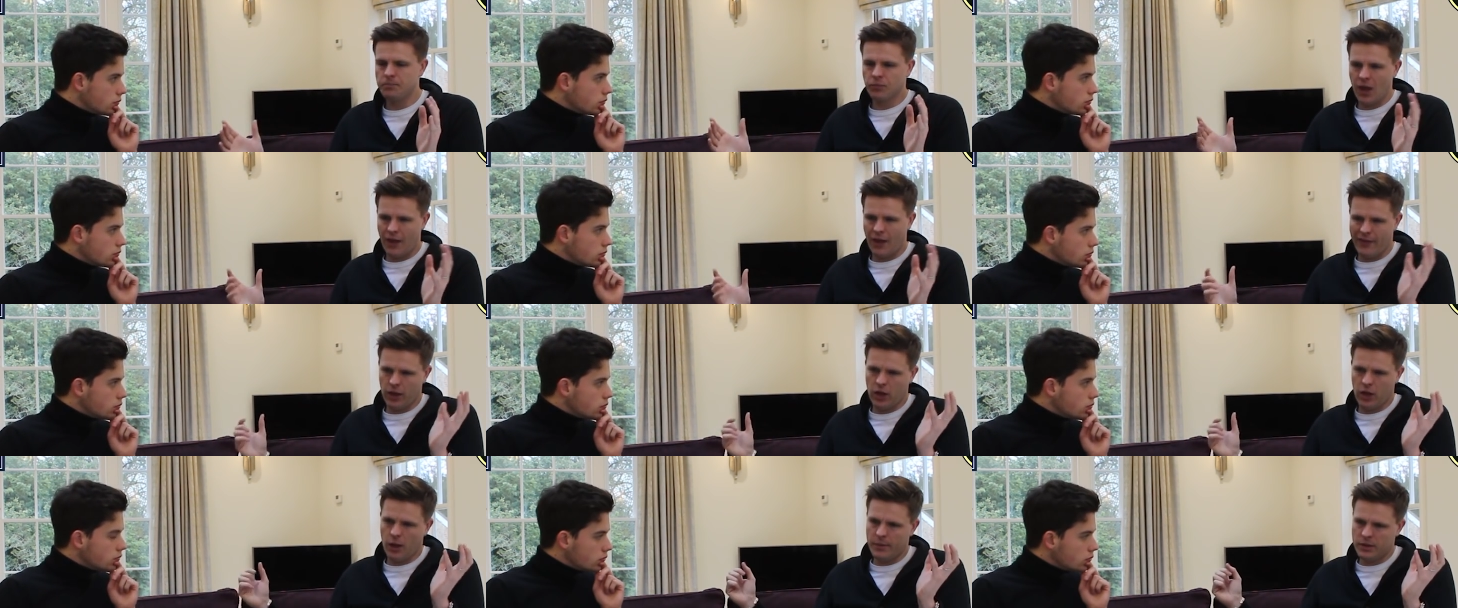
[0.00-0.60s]
Speaker 1: and
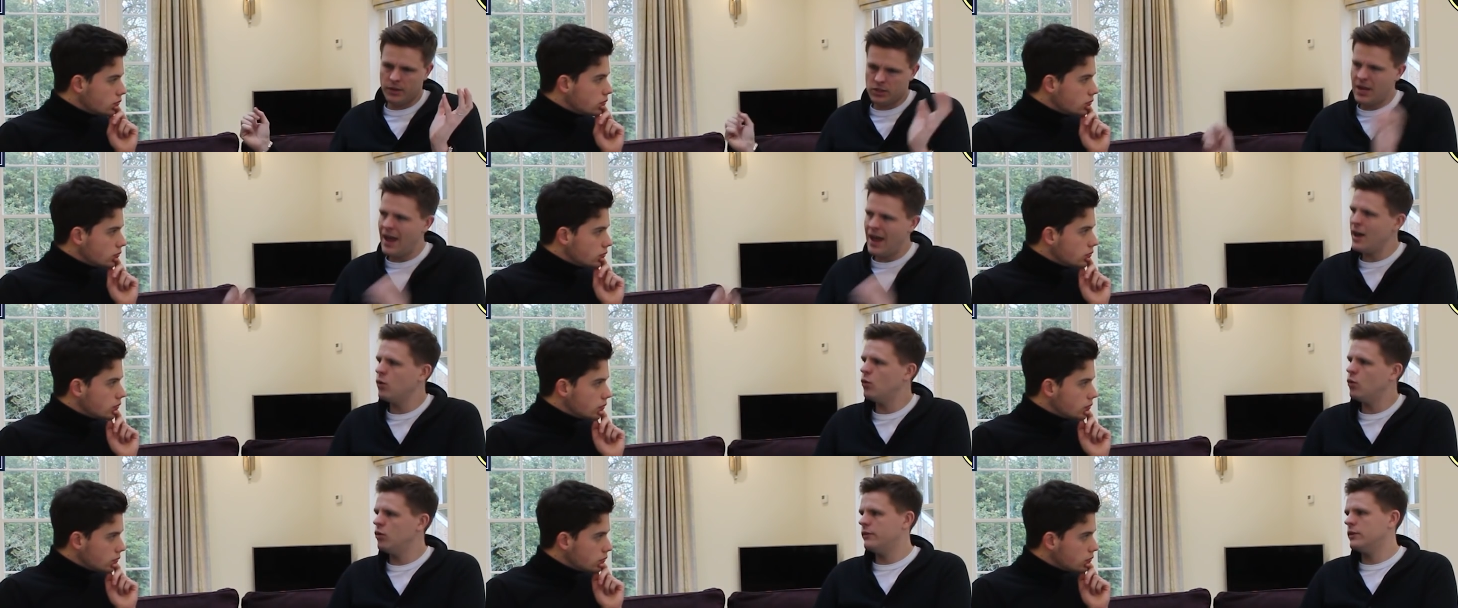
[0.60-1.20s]
then come and
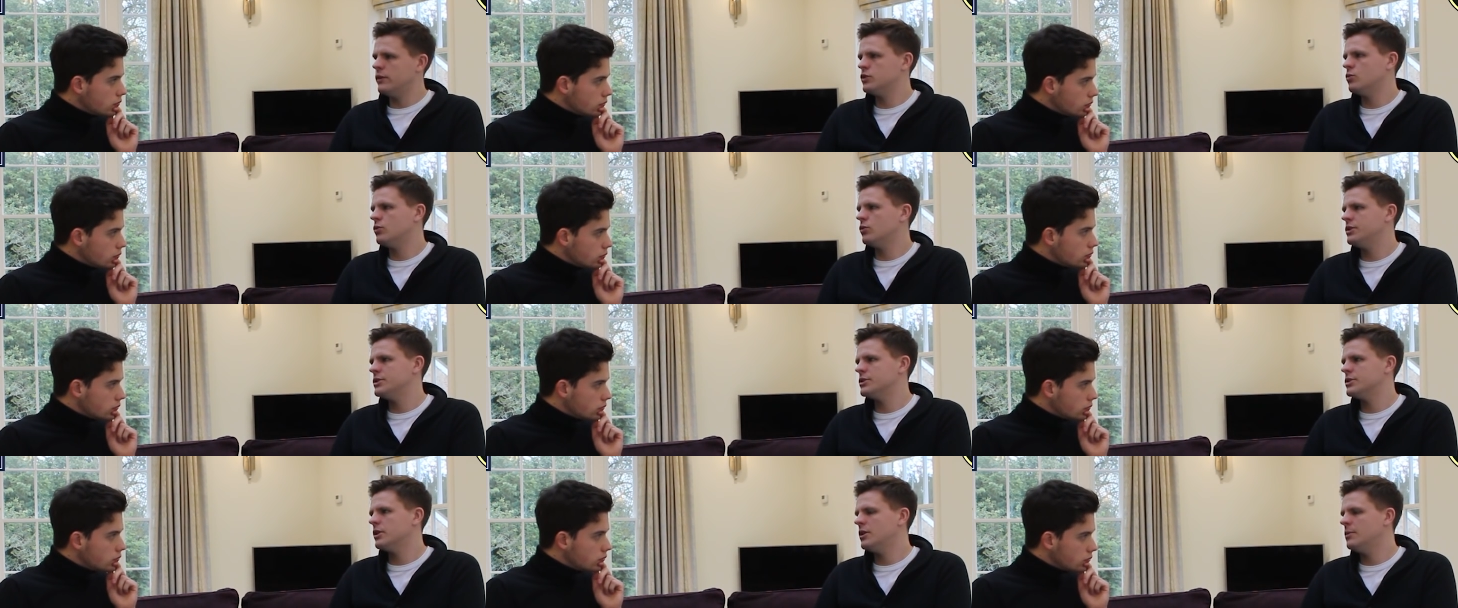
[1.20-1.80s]
tell all of us what
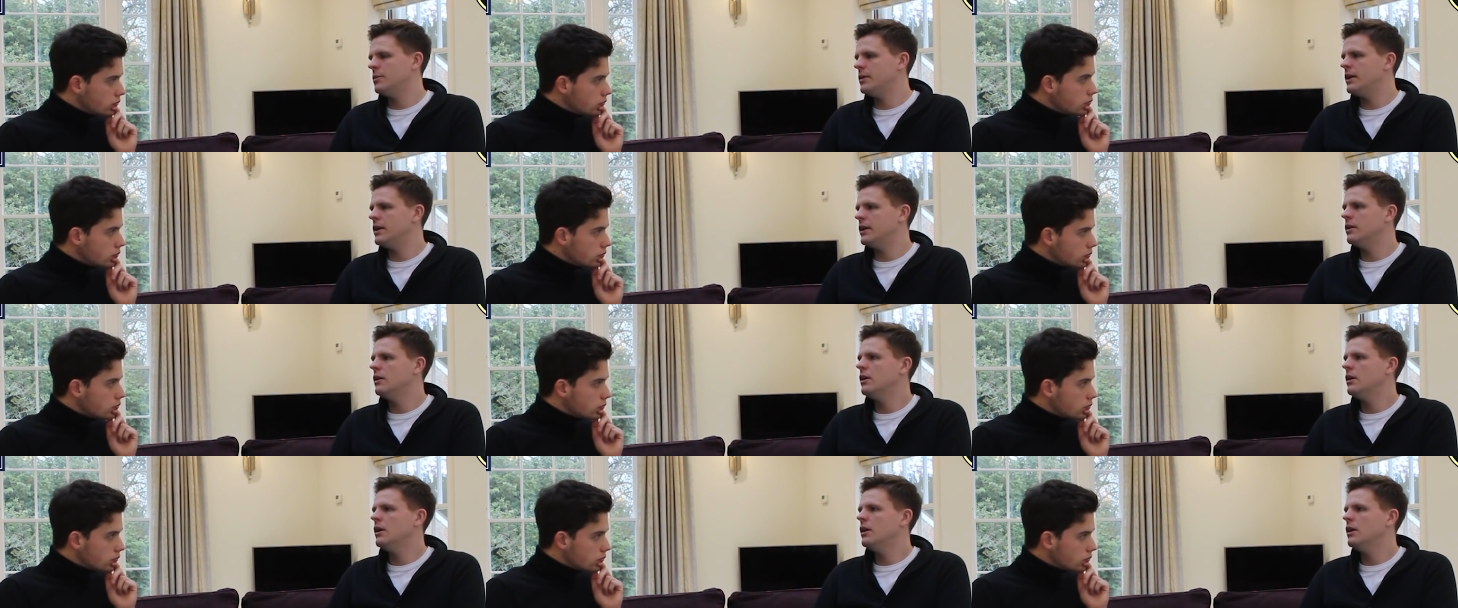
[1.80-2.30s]
it's going to be,